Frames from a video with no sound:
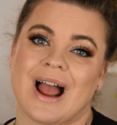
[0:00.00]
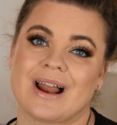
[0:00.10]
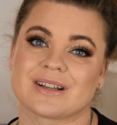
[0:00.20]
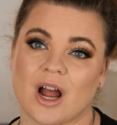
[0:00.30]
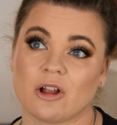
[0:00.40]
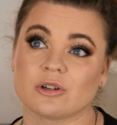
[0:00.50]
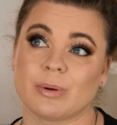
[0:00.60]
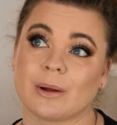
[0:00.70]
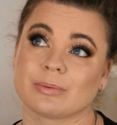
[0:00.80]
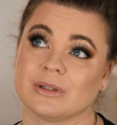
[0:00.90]
And
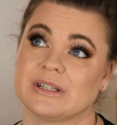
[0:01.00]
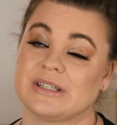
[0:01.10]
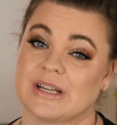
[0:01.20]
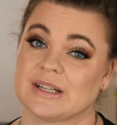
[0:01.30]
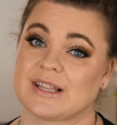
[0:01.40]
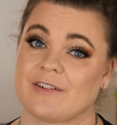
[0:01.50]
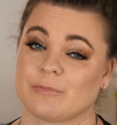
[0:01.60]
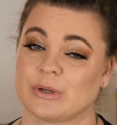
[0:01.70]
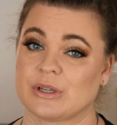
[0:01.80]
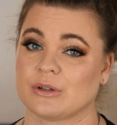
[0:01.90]
ColourPop really does have
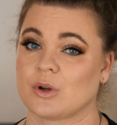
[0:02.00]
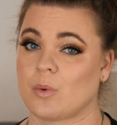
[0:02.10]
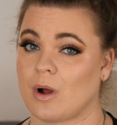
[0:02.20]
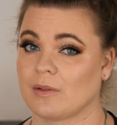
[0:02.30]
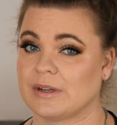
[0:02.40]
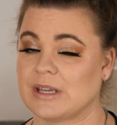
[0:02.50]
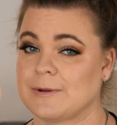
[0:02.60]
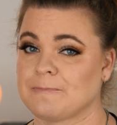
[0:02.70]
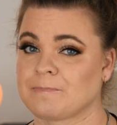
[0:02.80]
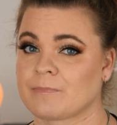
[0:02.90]
pretty good quality
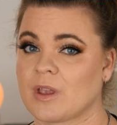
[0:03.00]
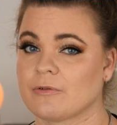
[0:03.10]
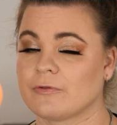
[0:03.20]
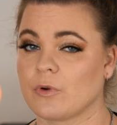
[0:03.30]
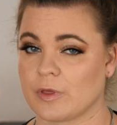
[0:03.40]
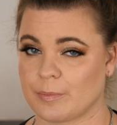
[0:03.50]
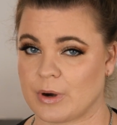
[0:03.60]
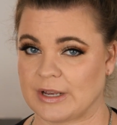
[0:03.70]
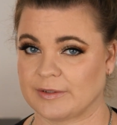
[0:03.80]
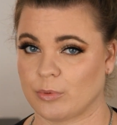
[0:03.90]
for the
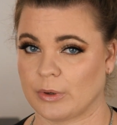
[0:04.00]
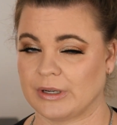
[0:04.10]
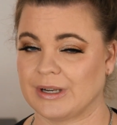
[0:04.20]
price point.